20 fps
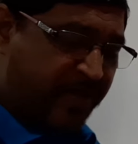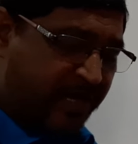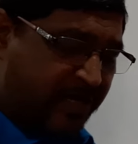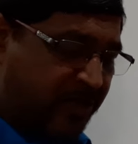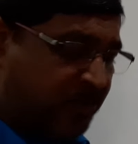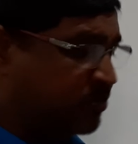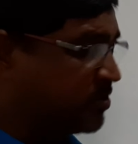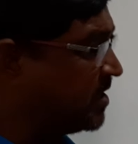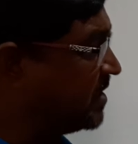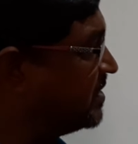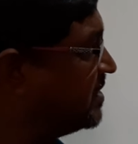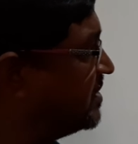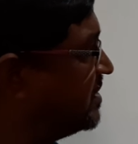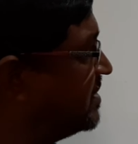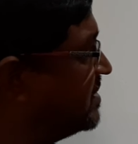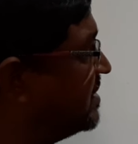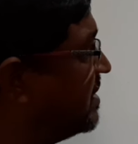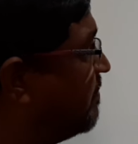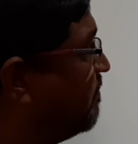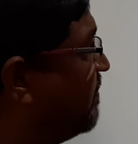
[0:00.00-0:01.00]
are using, this
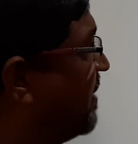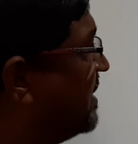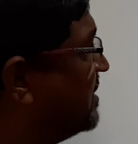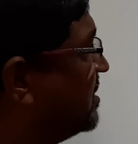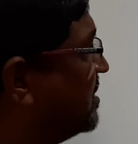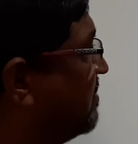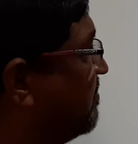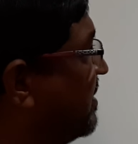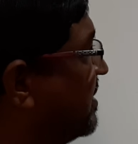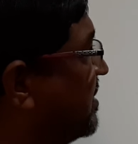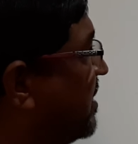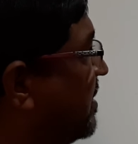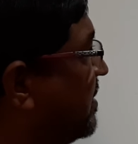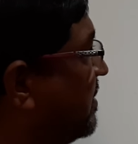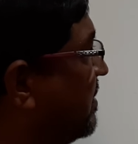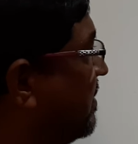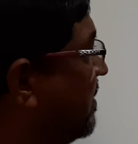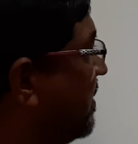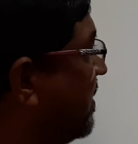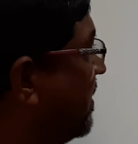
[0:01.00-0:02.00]
is the best method,
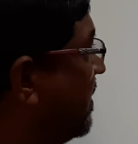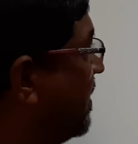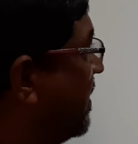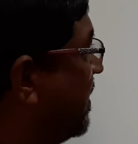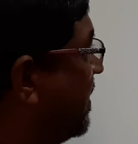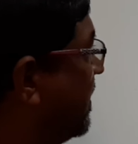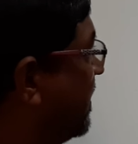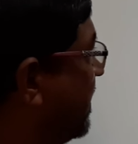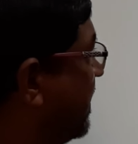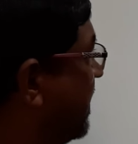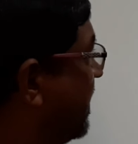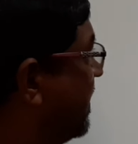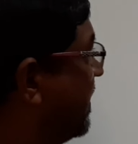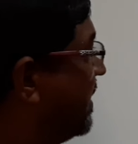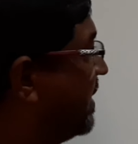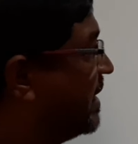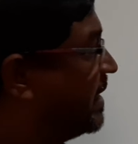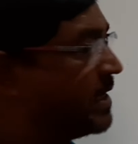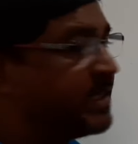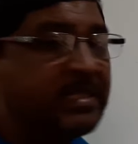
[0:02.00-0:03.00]

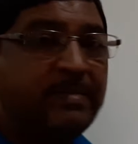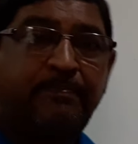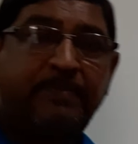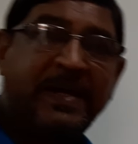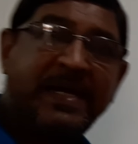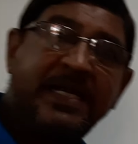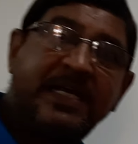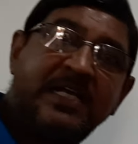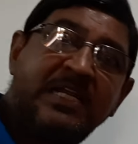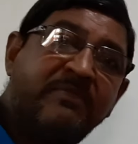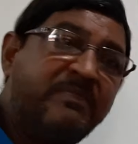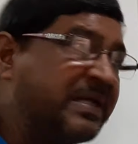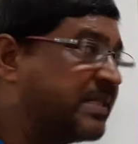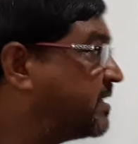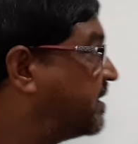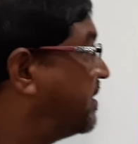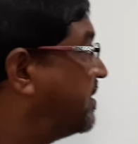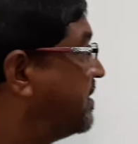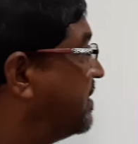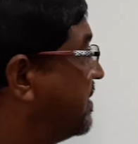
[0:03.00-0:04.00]
the pedigree method.
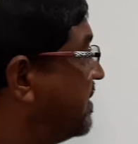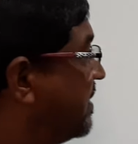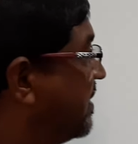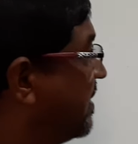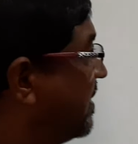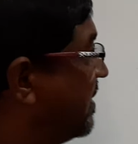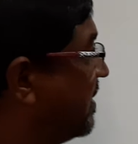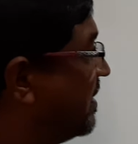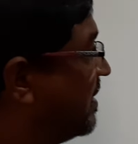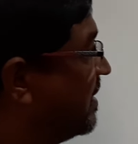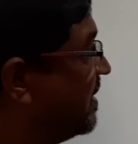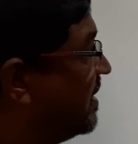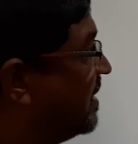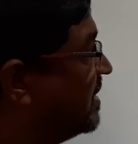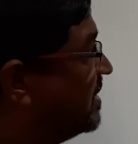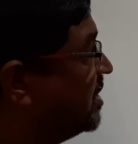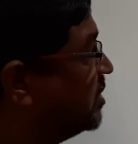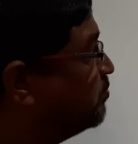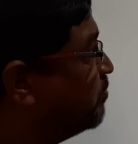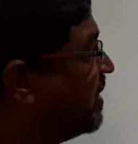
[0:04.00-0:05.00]

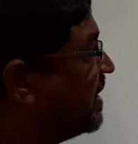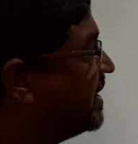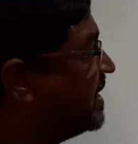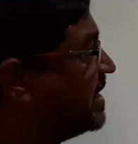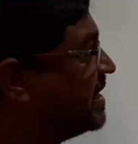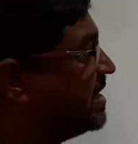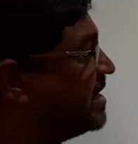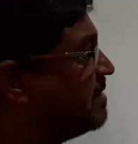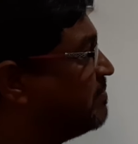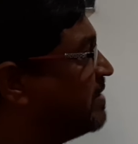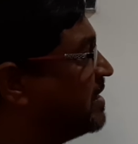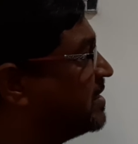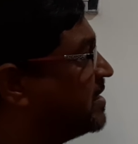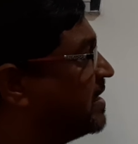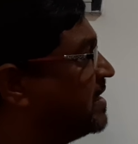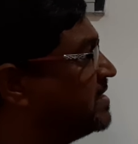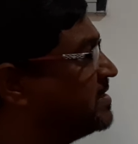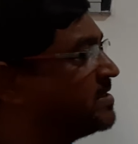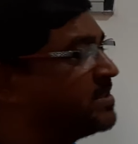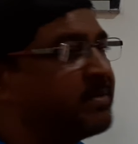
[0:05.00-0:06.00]
This pedigree method
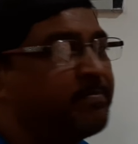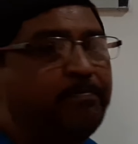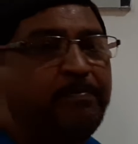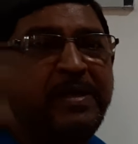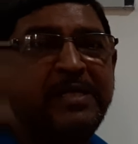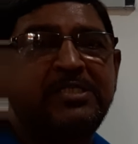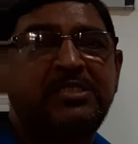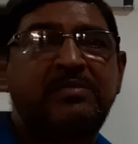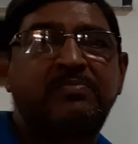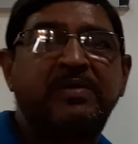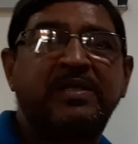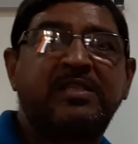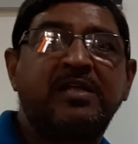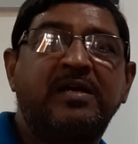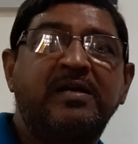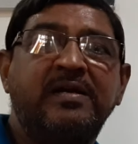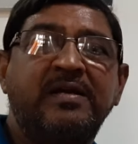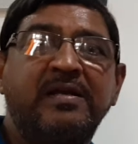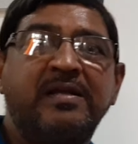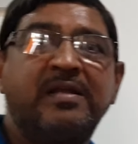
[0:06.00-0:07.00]
is the best
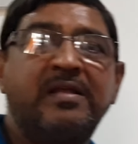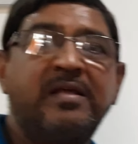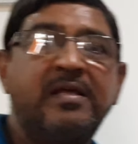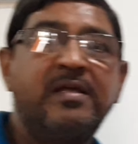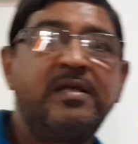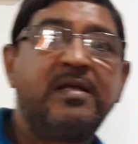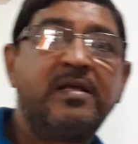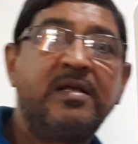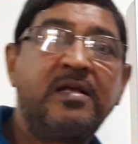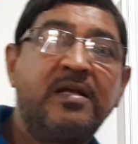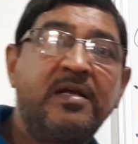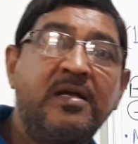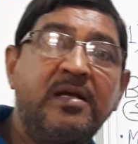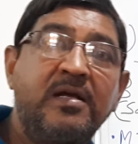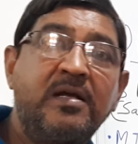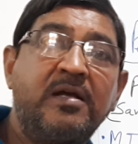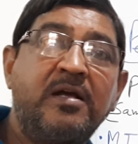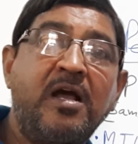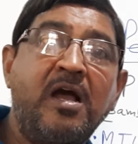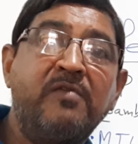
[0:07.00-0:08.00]
method
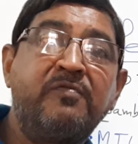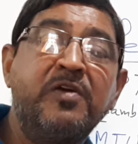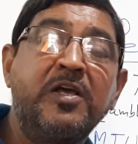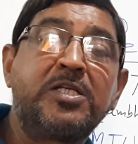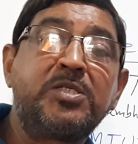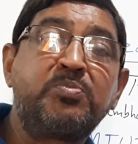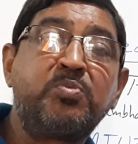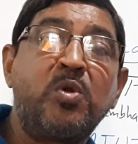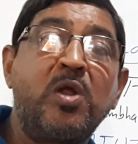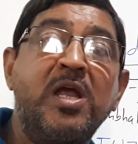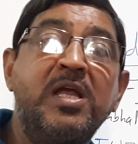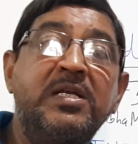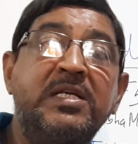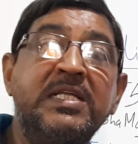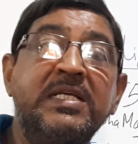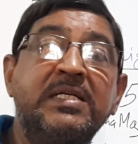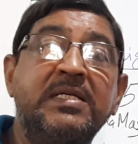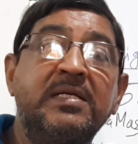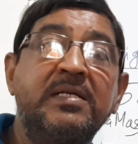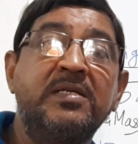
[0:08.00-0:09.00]
of
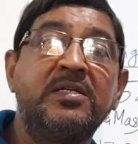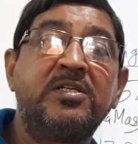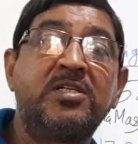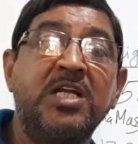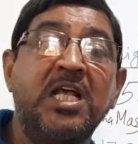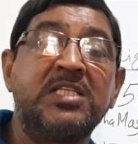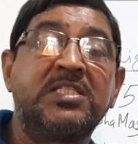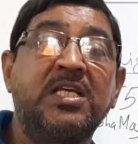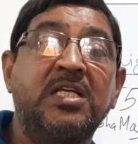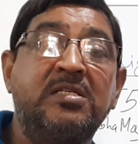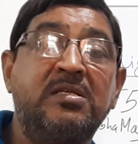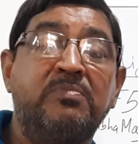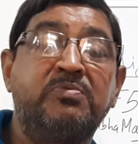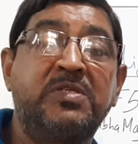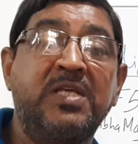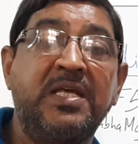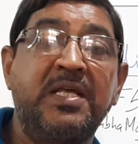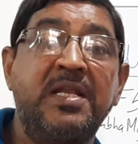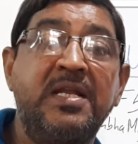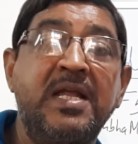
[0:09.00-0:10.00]
exploiting transgressive
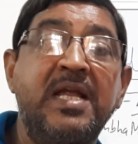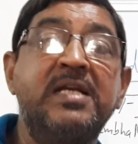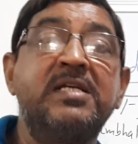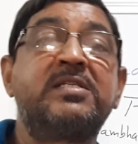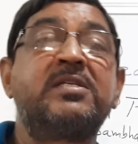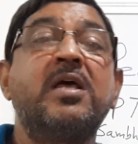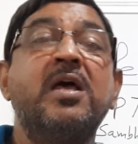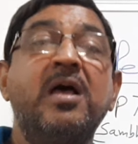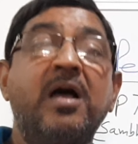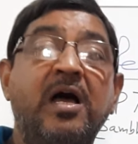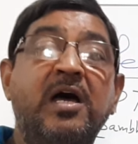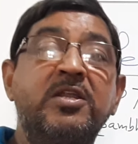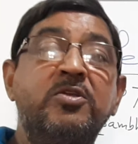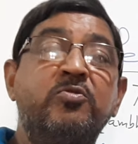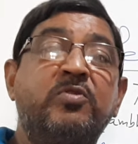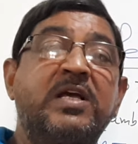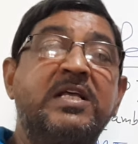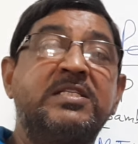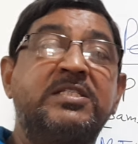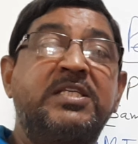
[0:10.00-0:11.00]
segregants, or you
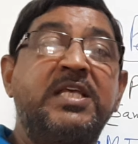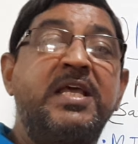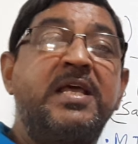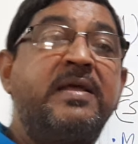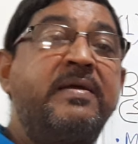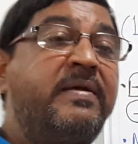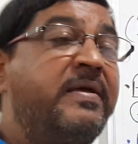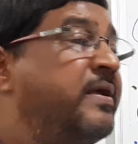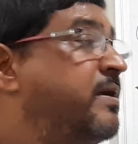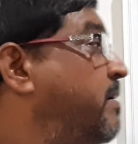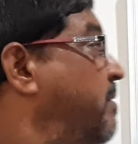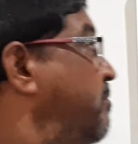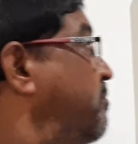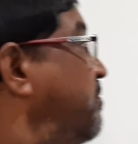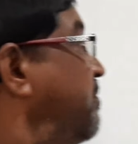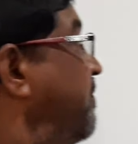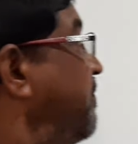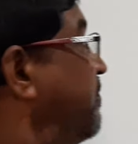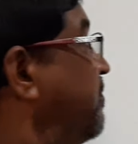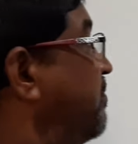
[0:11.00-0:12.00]
can say
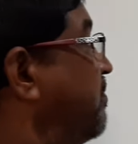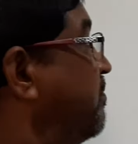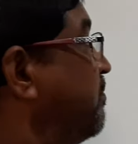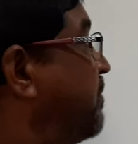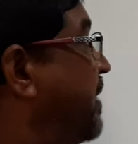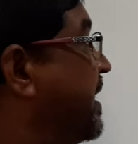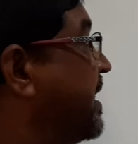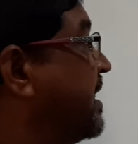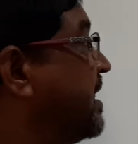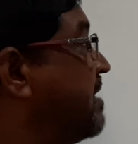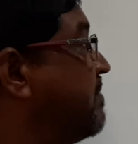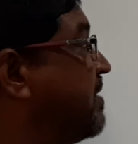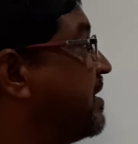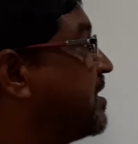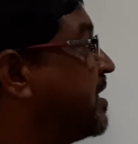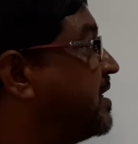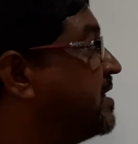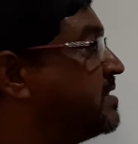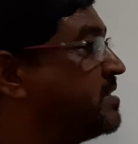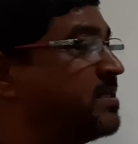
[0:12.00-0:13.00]
pedigree
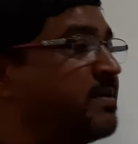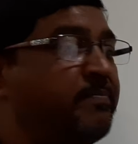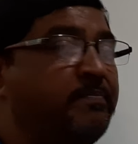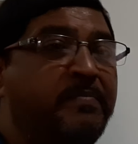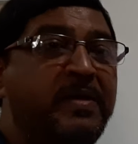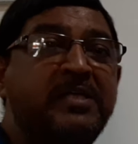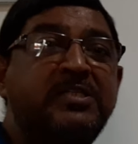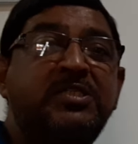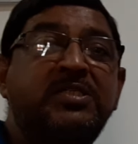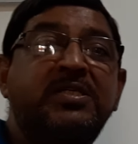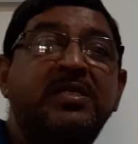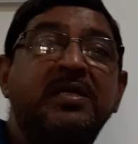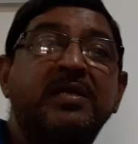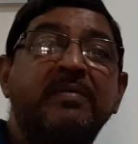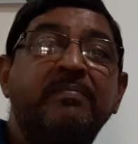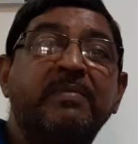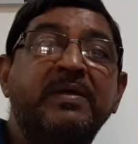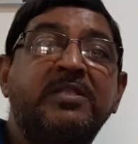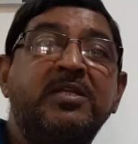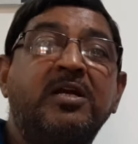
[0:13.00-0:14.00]
method is the best
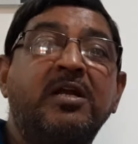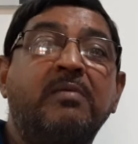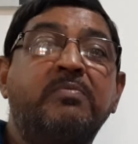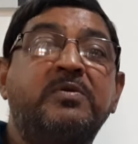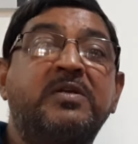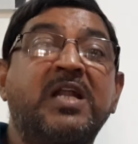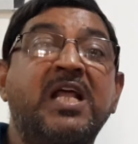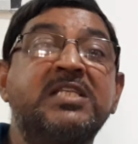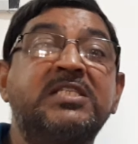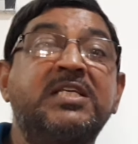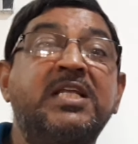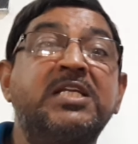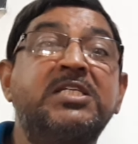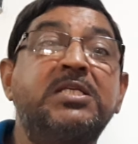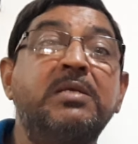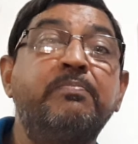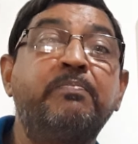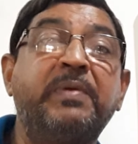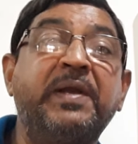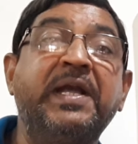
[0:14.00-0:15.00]
method of
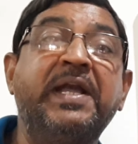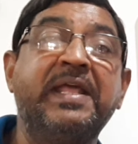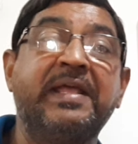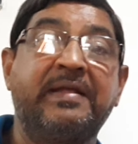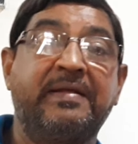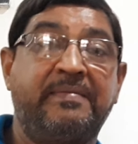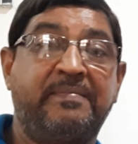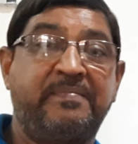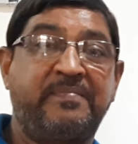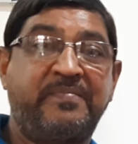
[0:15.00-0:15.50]
transgressive breeding.